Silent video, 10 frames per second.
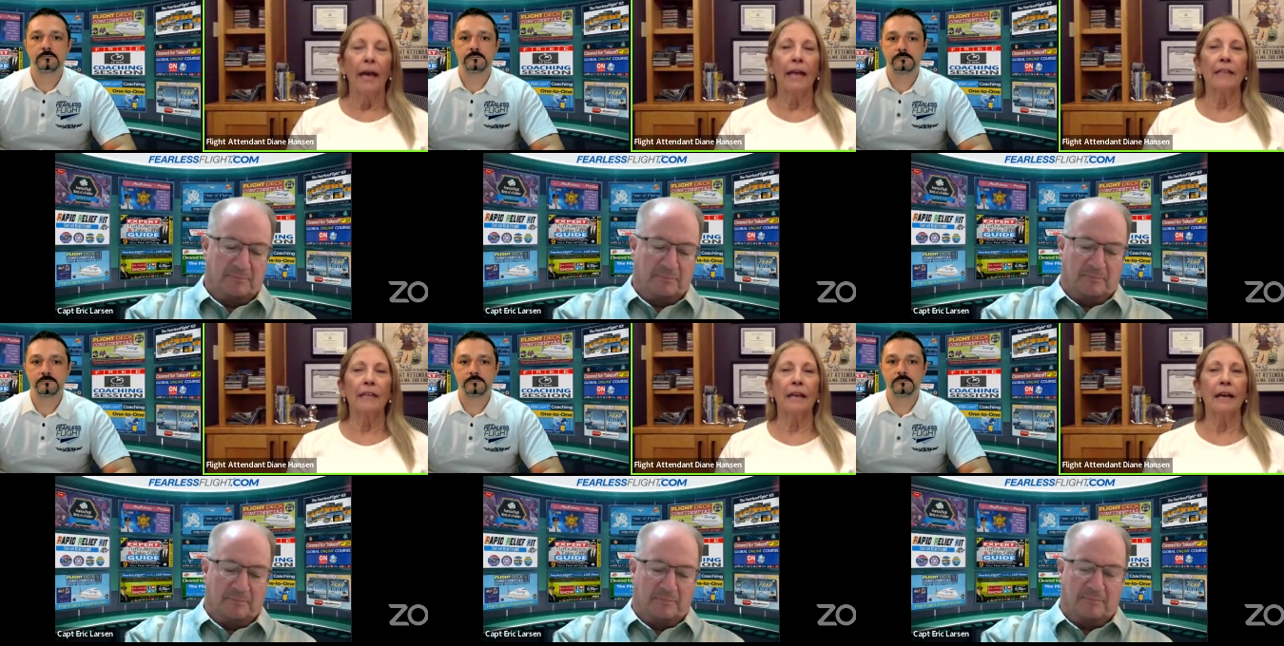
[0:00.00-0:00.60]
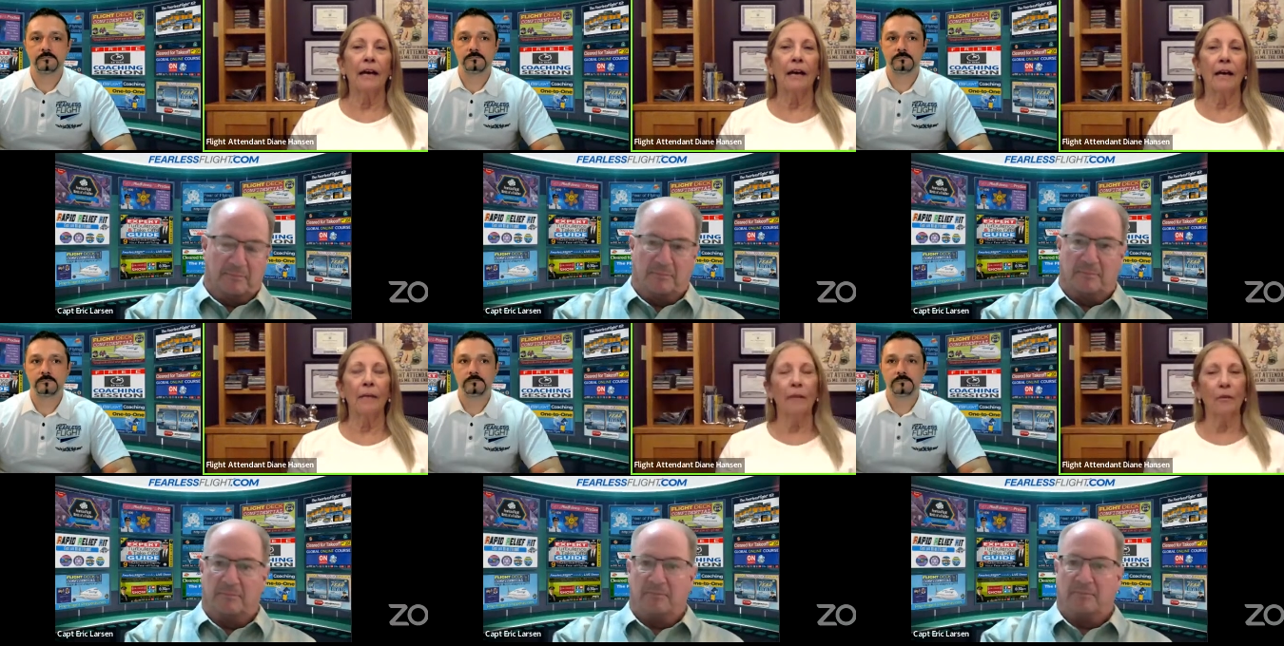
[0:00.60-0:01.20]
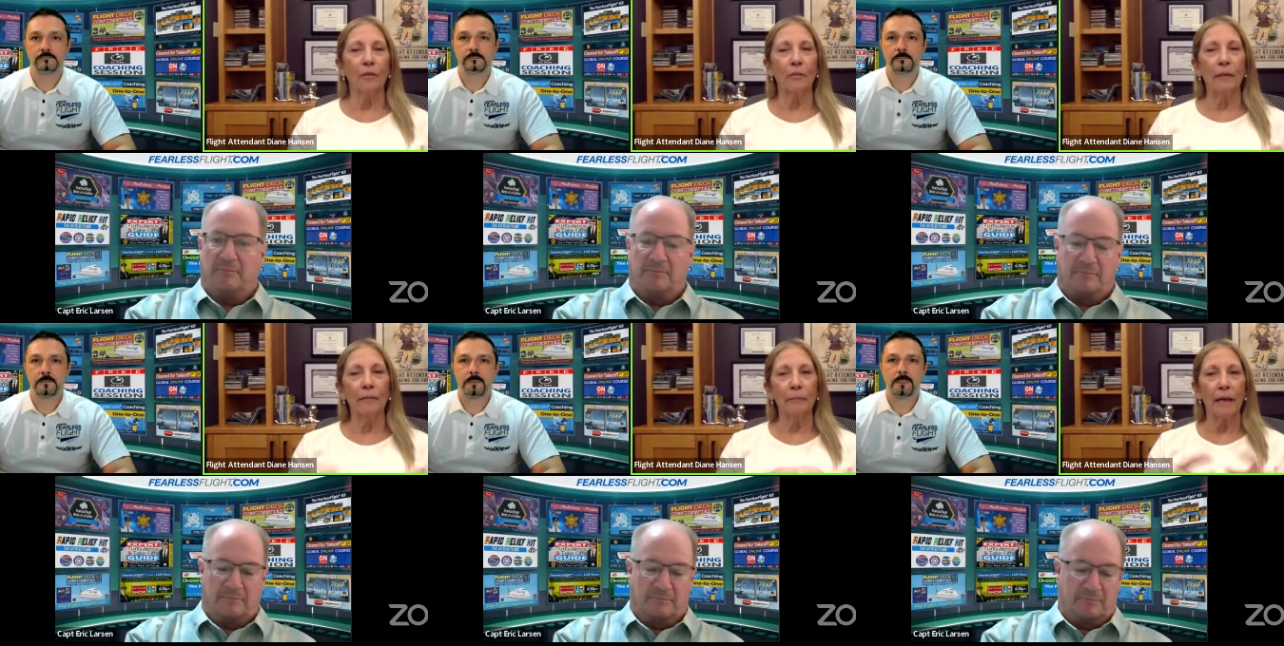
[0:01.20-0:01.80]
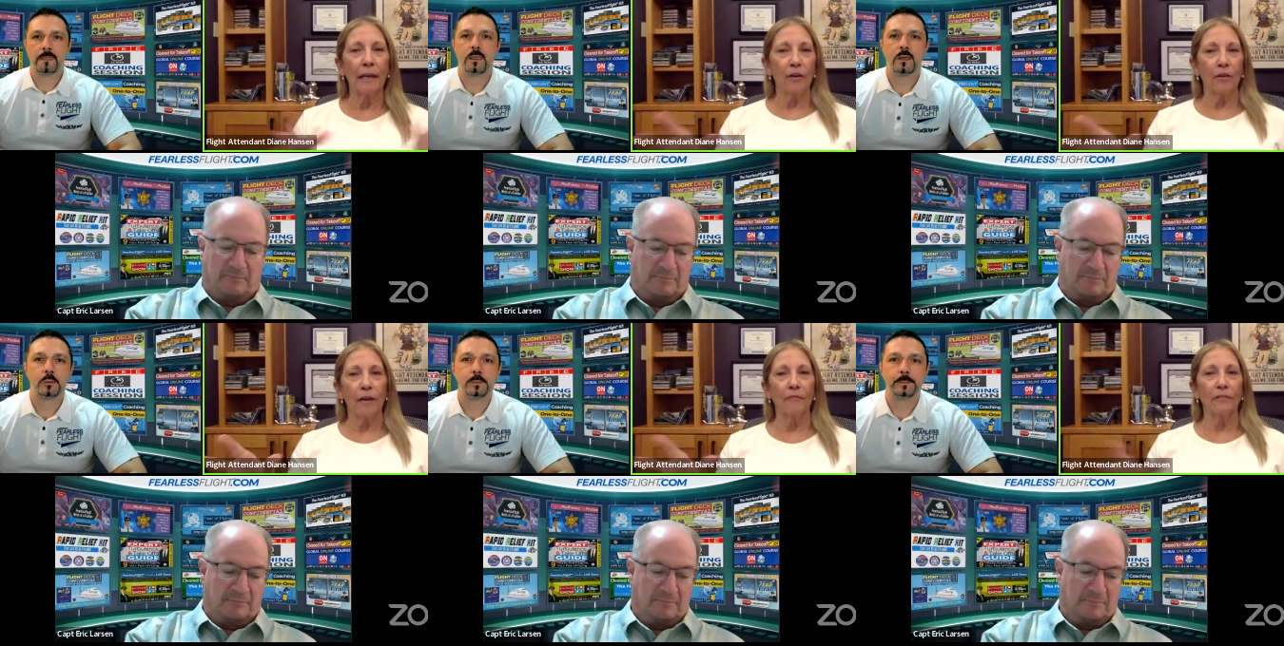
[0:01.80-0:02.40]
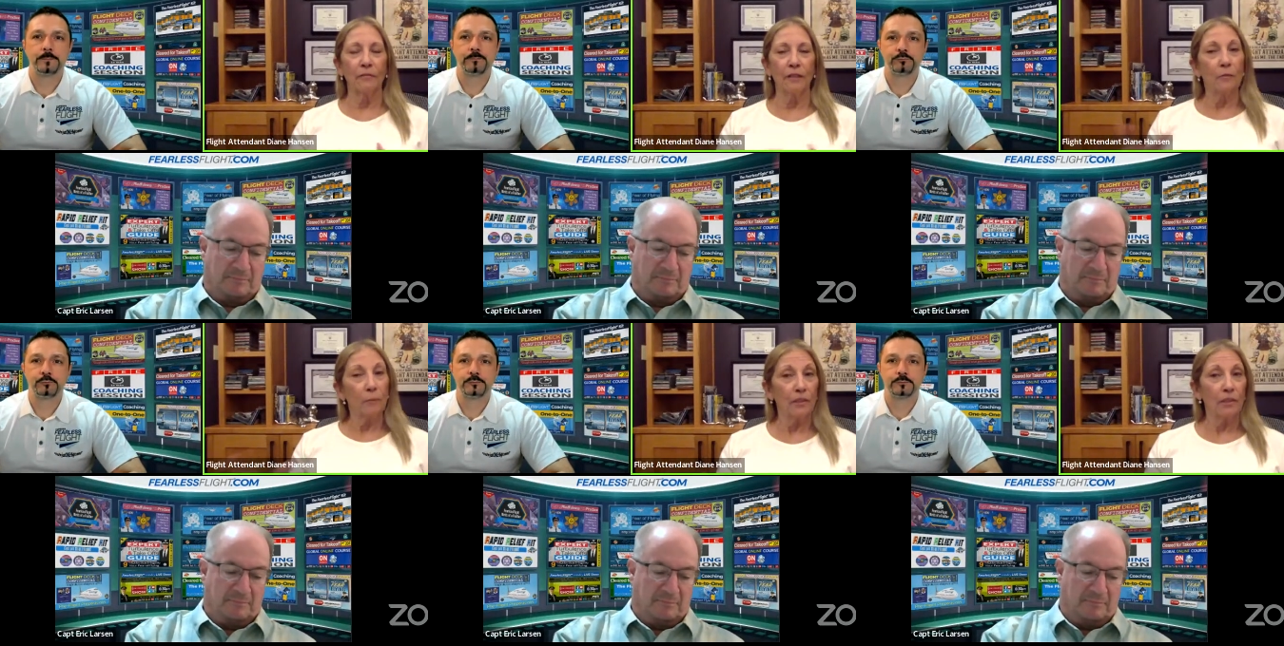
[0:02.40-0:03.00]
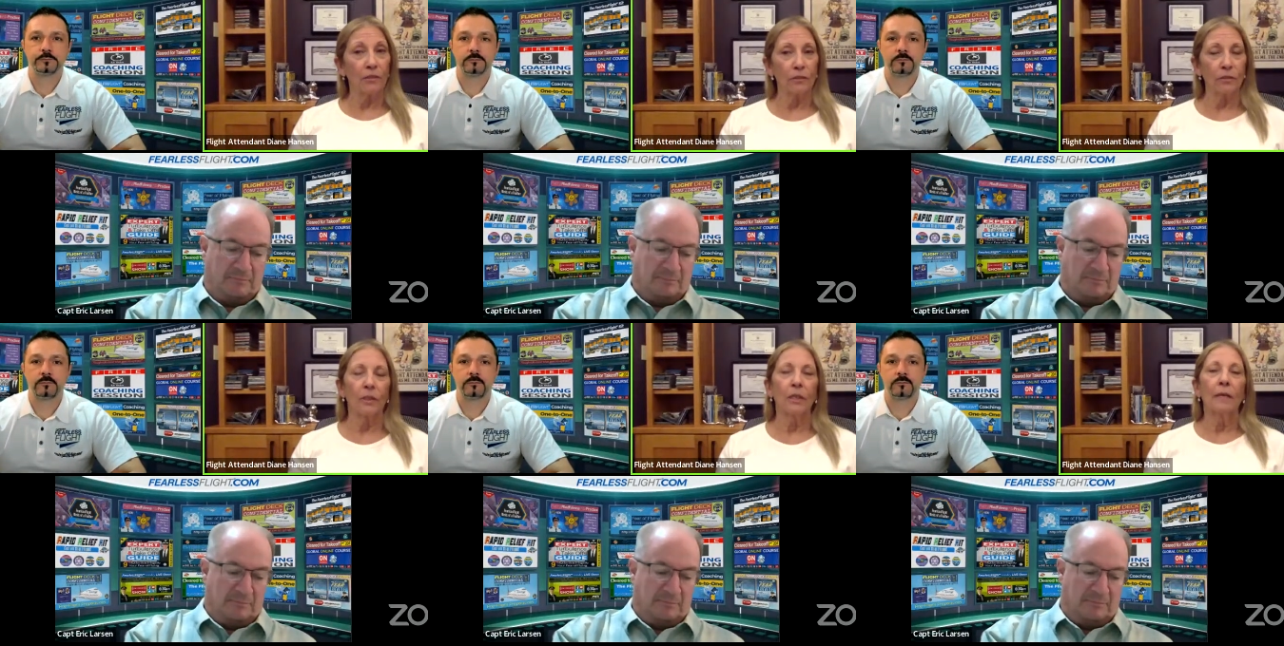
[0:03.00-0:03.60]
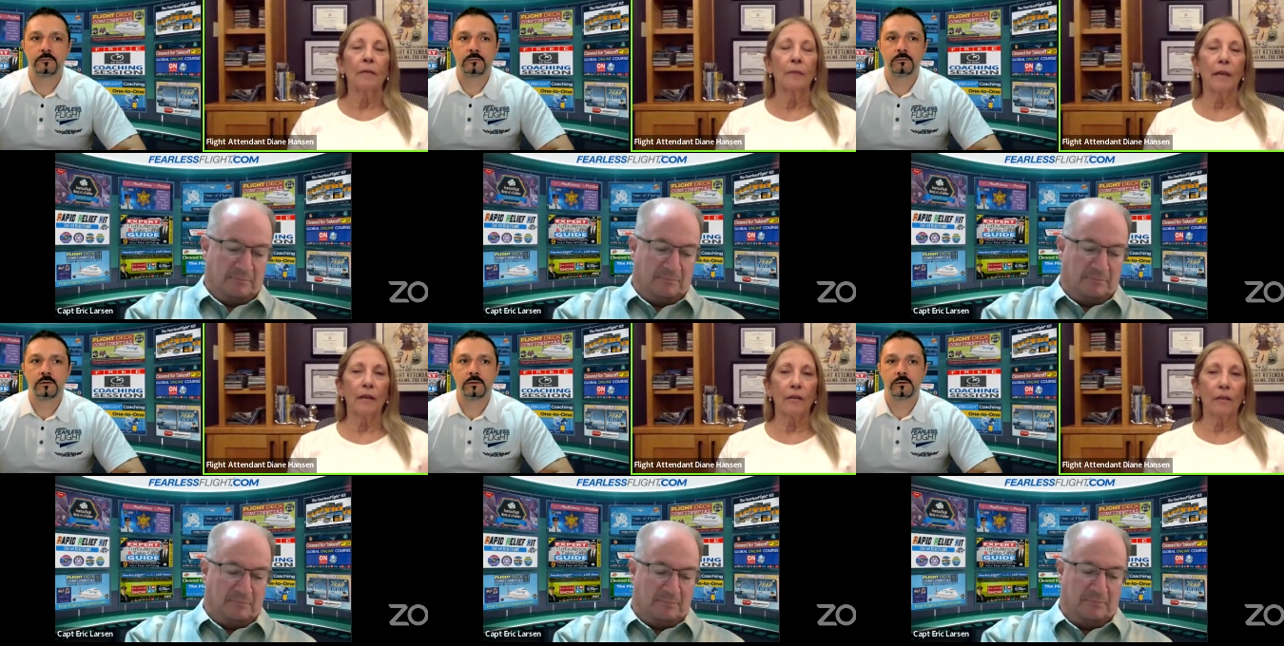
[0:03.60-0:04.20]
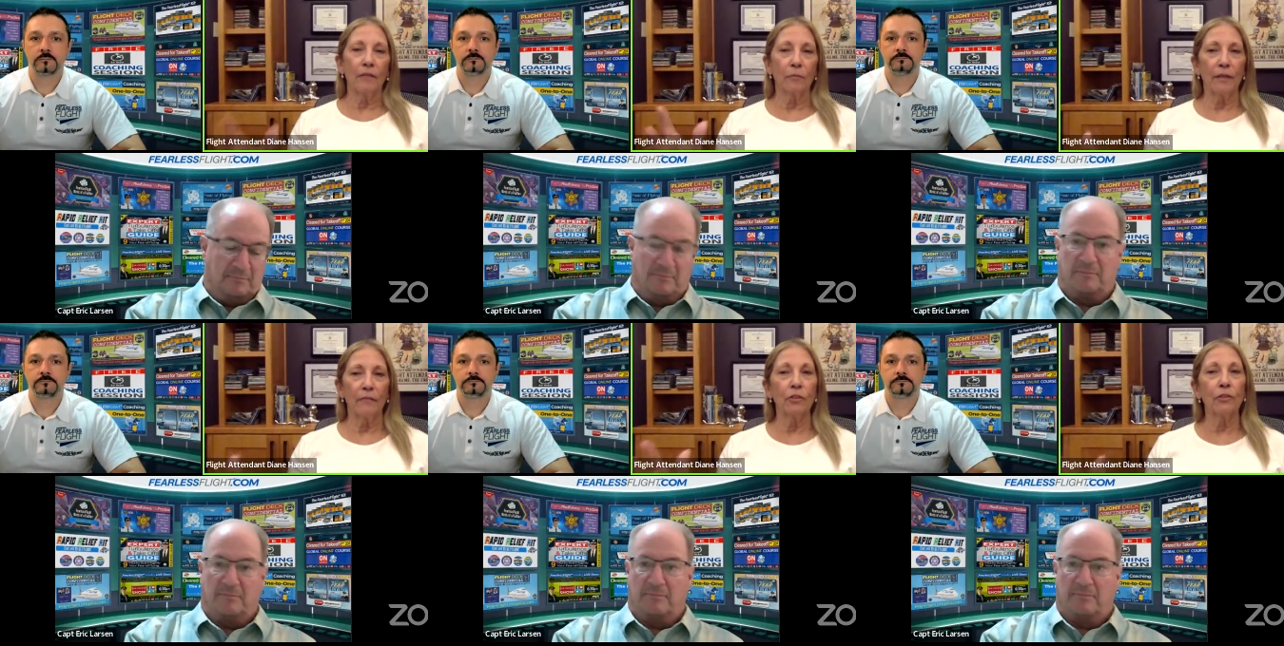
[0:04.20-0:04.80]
Speaker 1: And uh, of course, my, my aircraft, I fly the regionals. My aircraft, we have